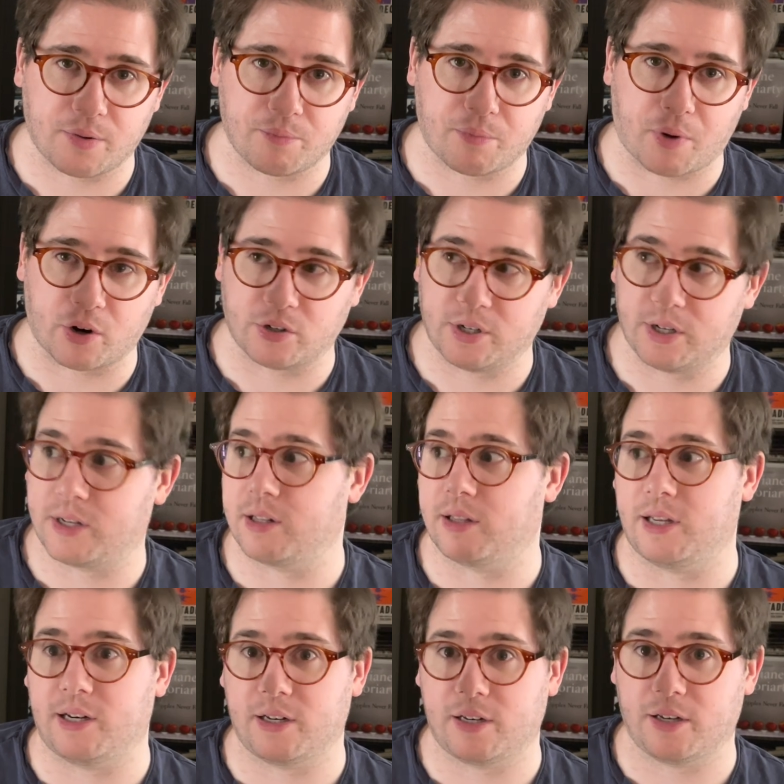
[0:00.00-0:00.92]

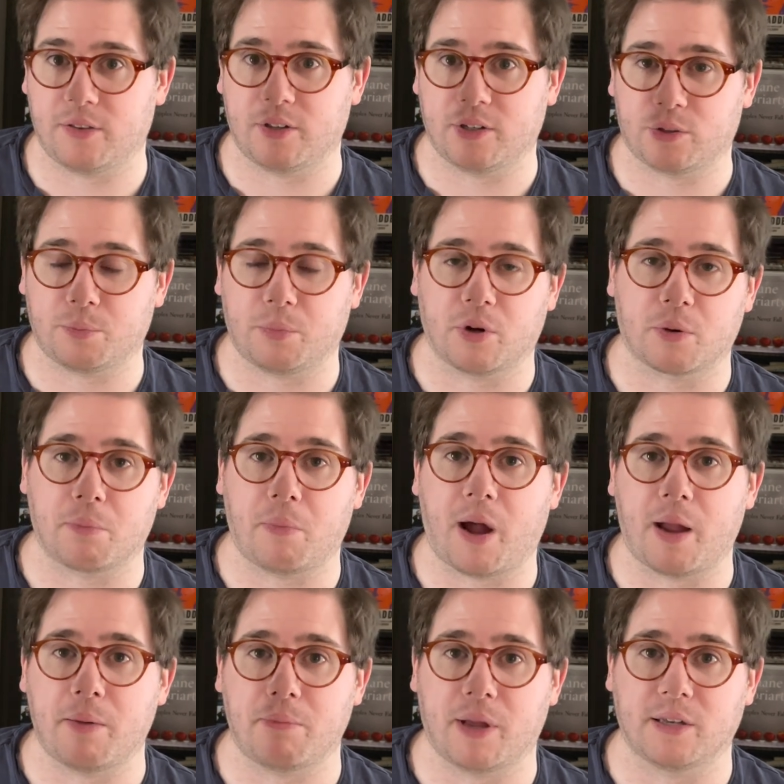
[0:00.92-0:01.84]
articulated in this book
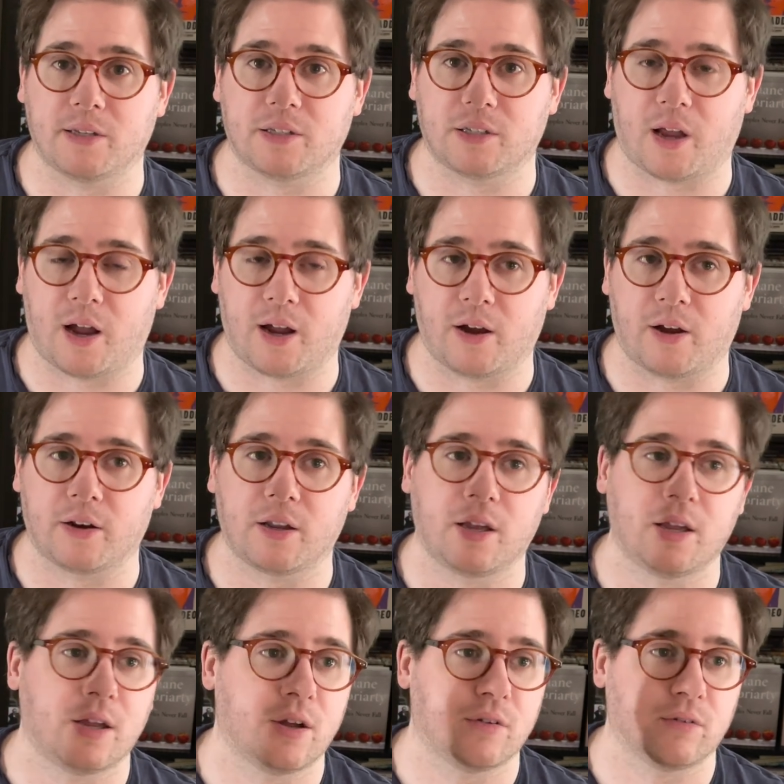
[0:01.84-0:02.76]
by Ben Zion,
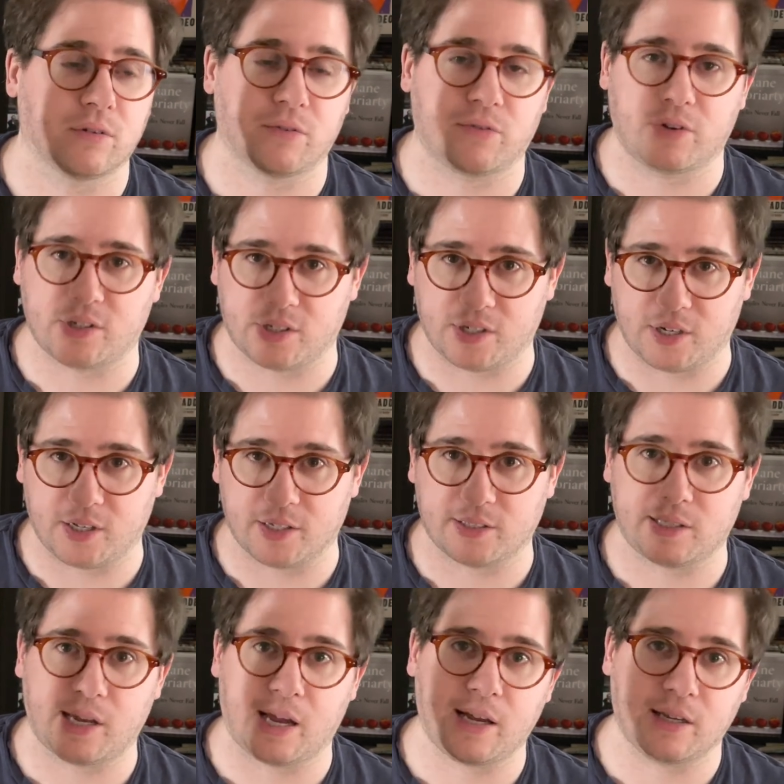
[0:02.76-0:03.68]

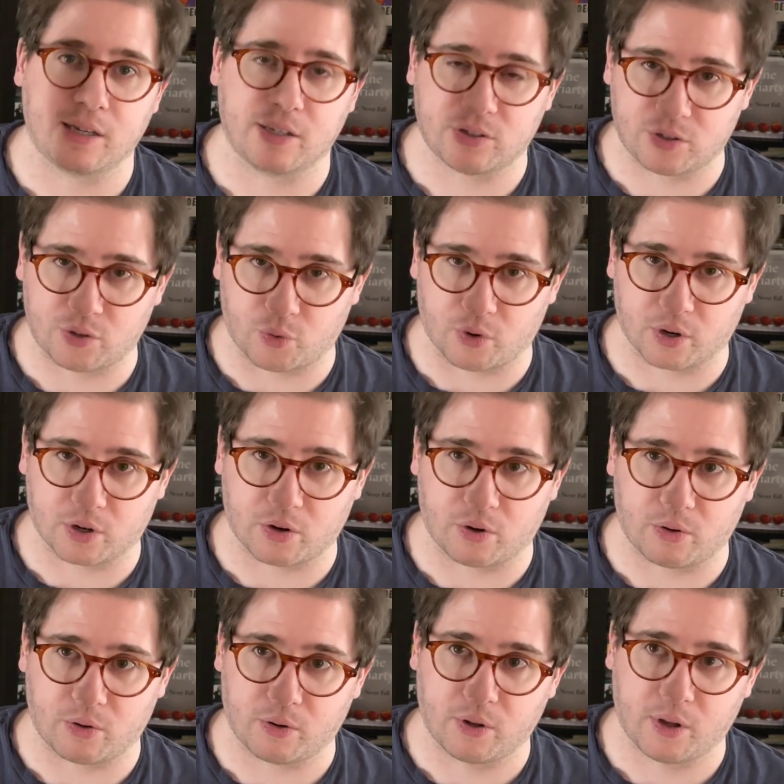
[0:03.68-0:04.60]
revisionist,
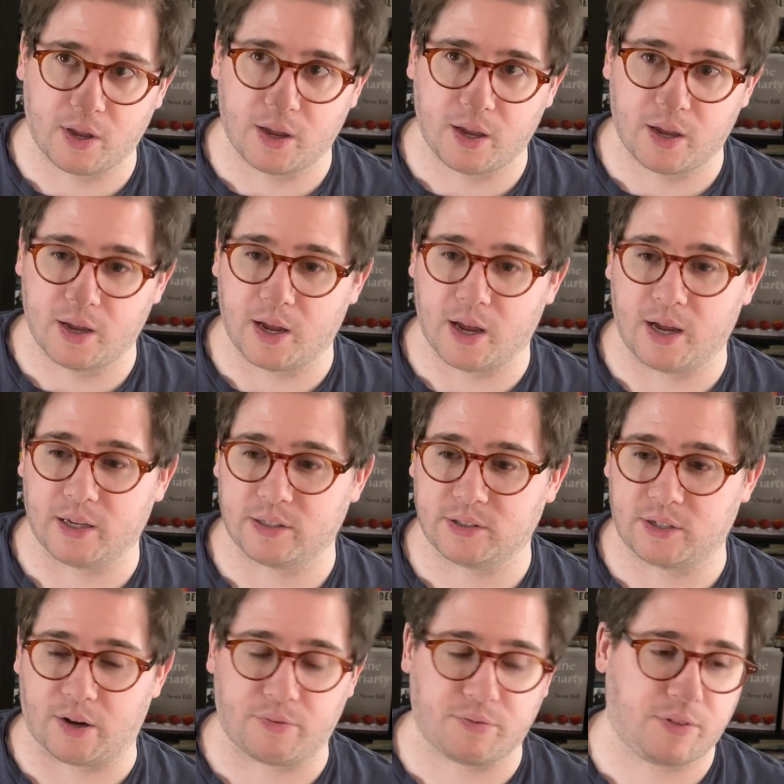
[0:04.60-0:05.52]
ahistorical
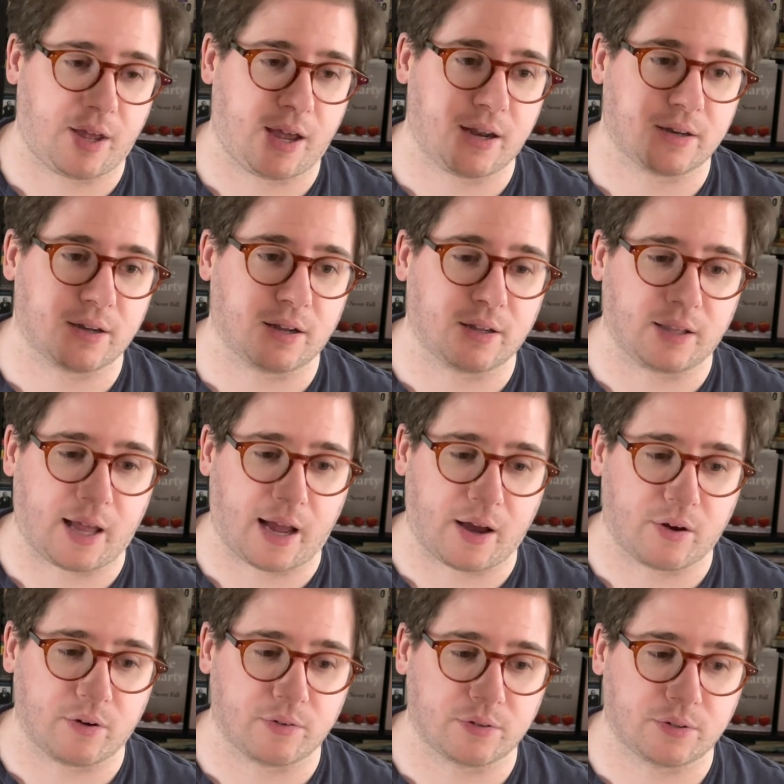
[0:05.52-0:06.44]
stuff that
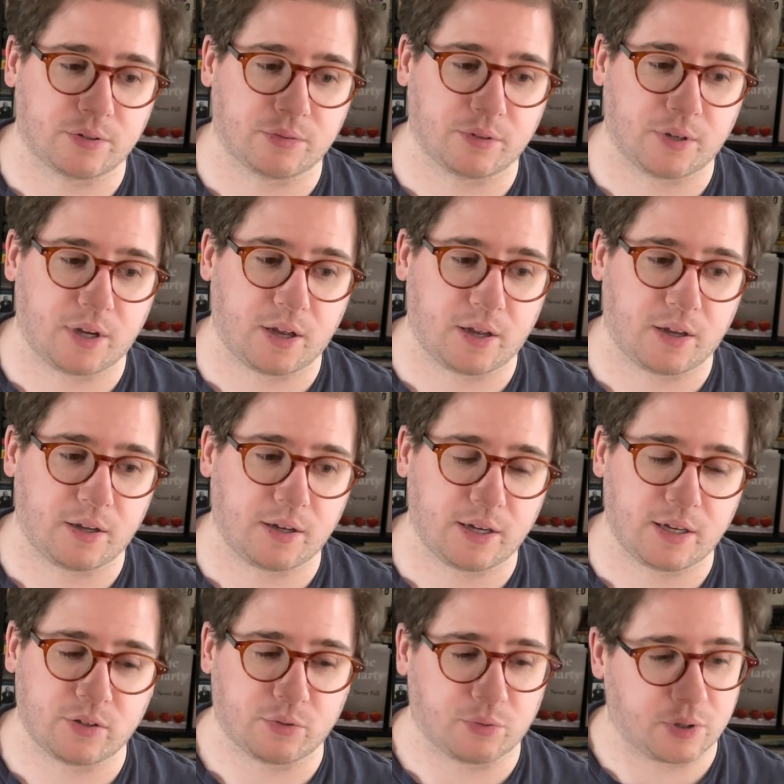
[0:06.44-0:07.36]
allowed
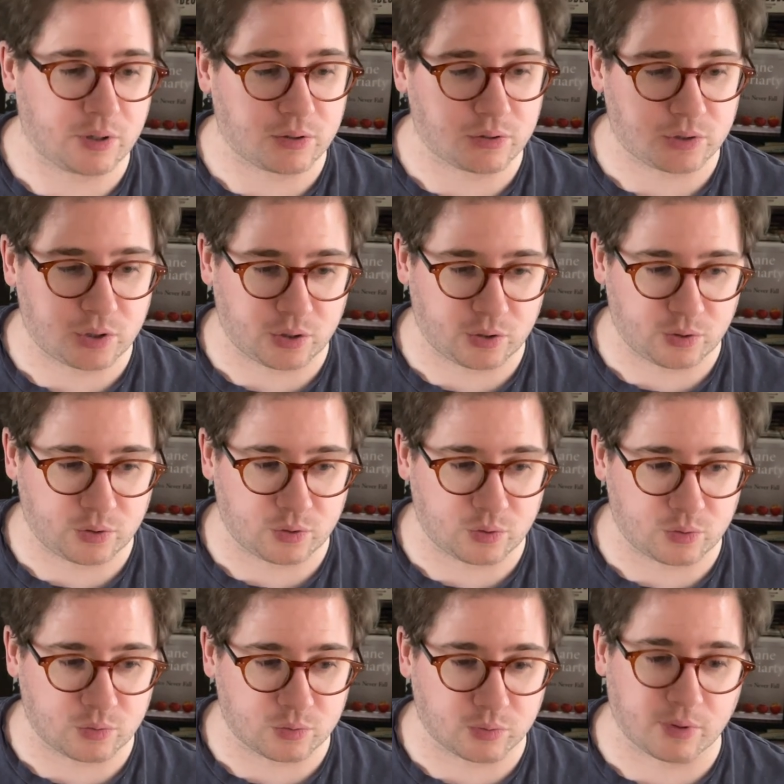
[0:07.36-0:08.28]
Israel
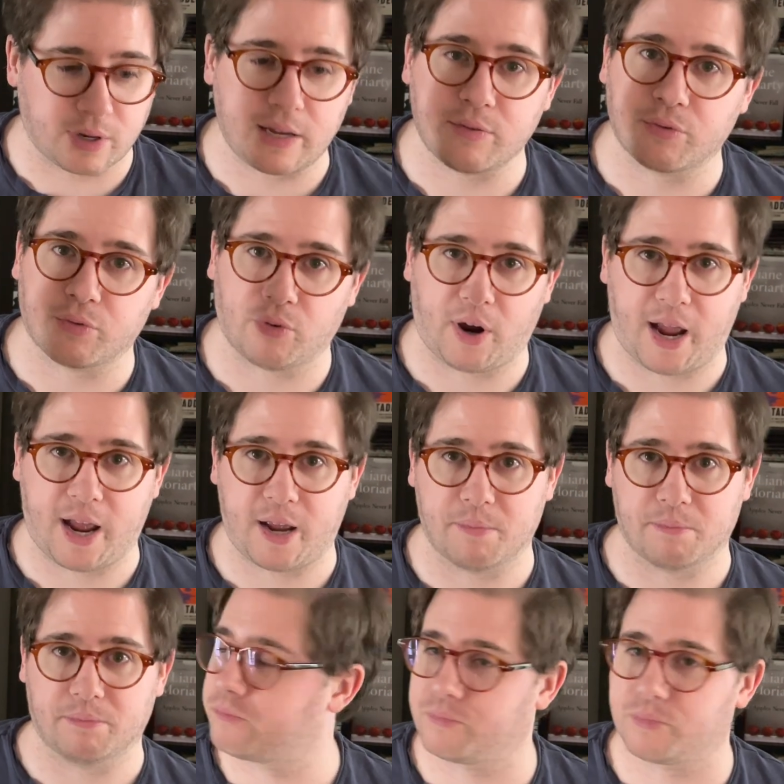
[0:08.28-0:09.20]
to
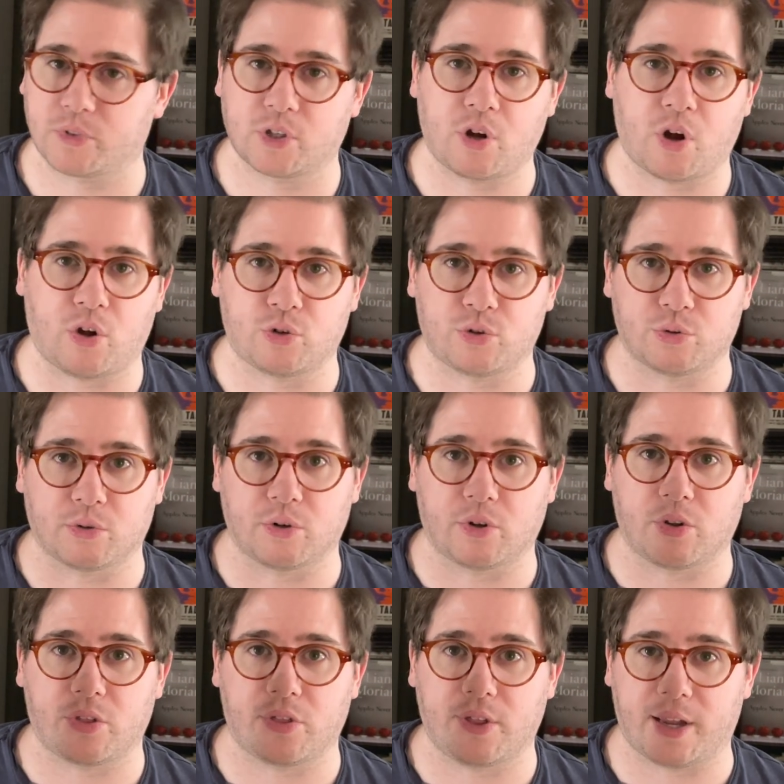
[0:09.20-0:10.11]
reframe
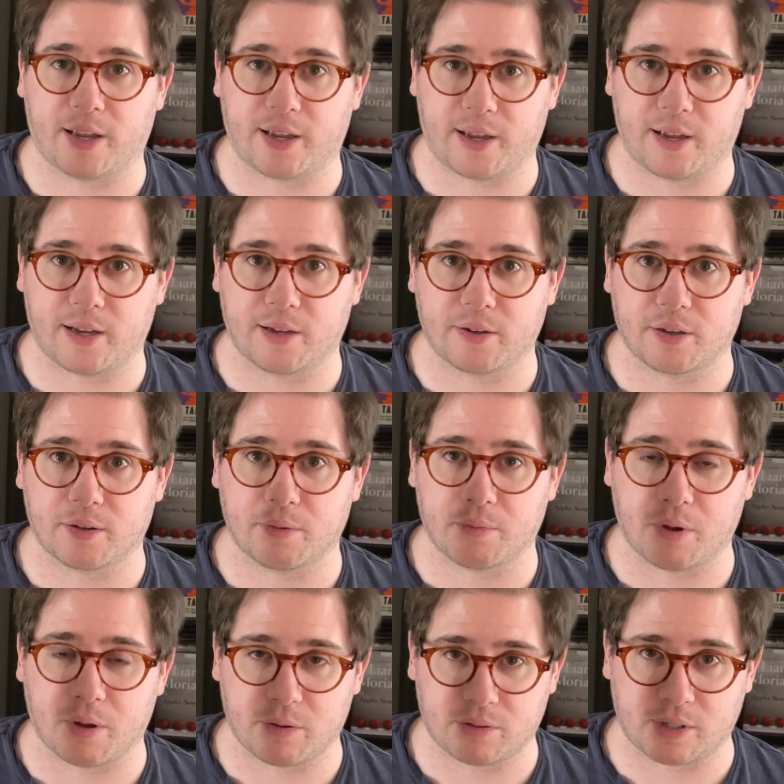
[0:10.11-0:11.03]
cultural thinking,
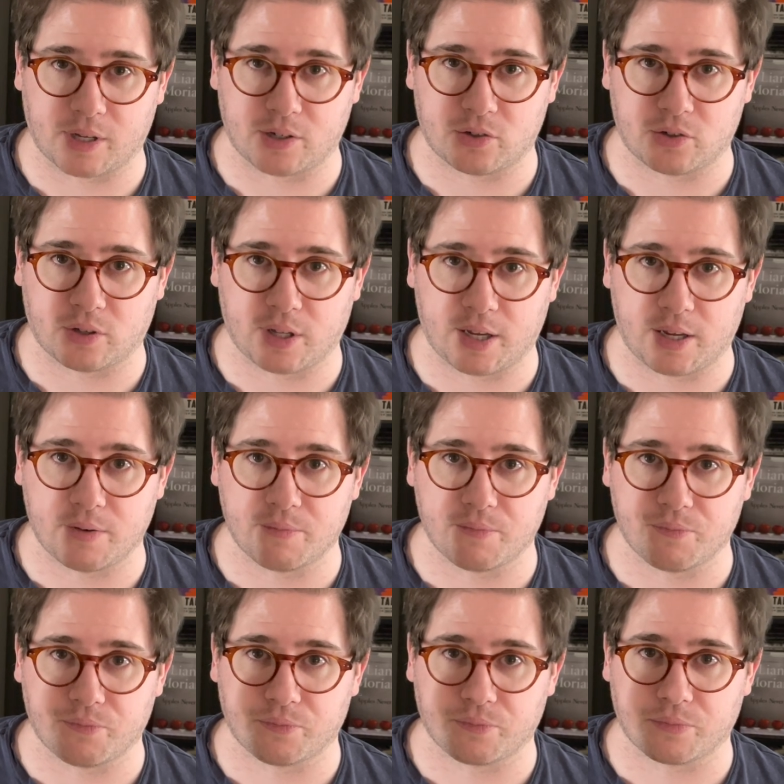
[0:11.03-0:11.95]
essentially.
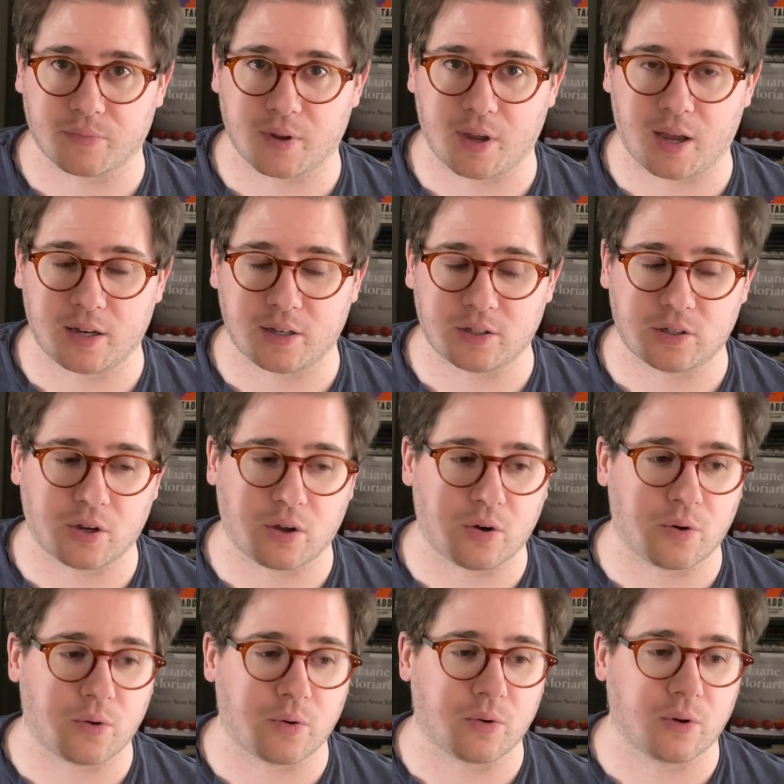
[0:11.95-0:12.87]
And
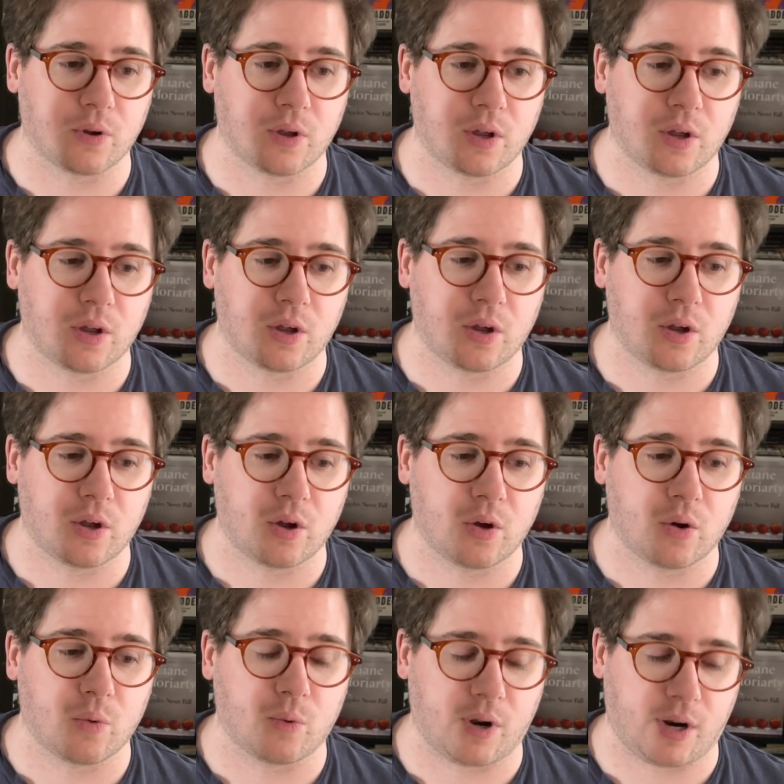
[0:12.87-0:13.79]
so
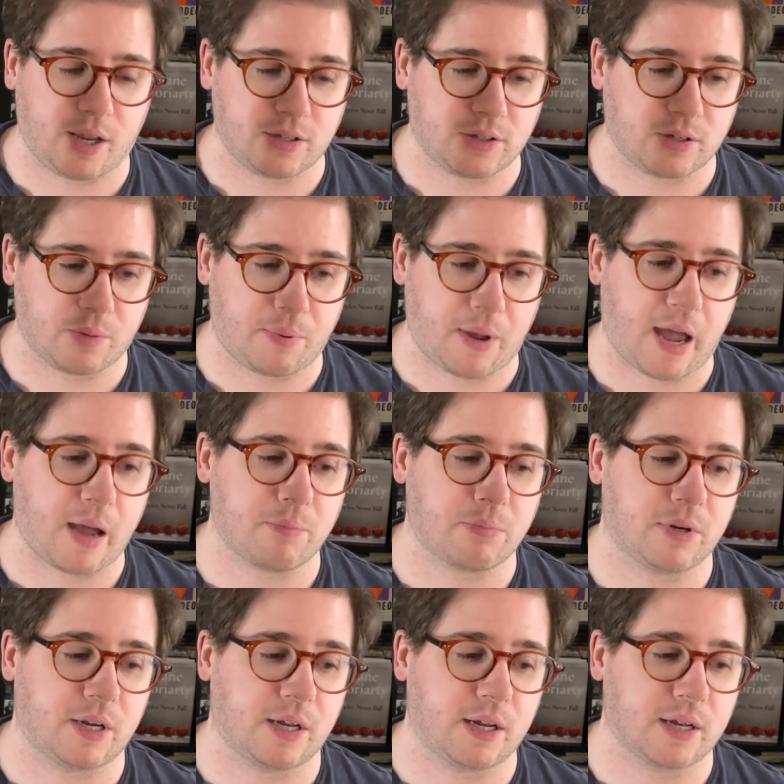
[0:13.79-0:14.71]
what ends up
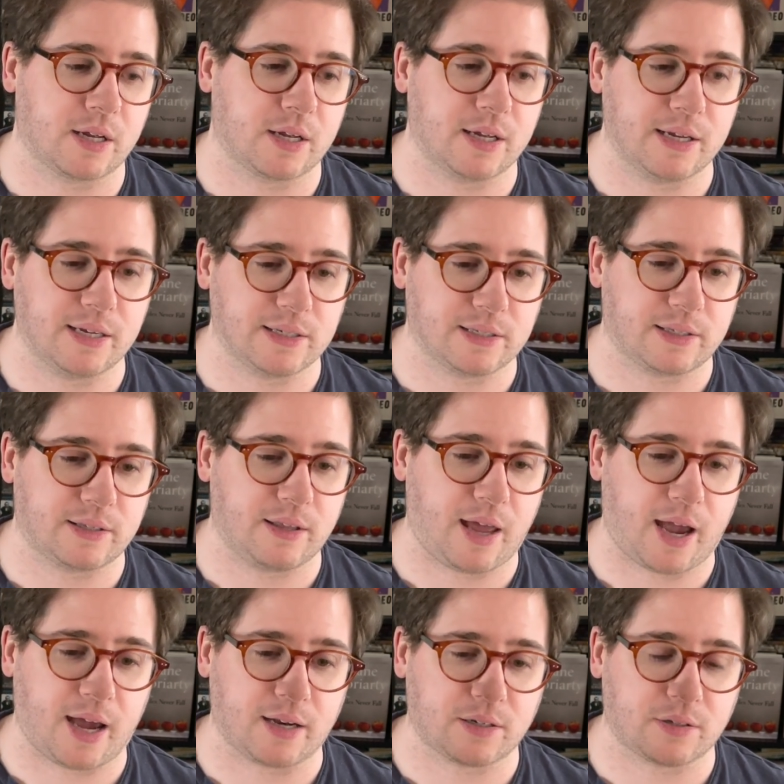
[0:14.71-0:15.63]
happening is that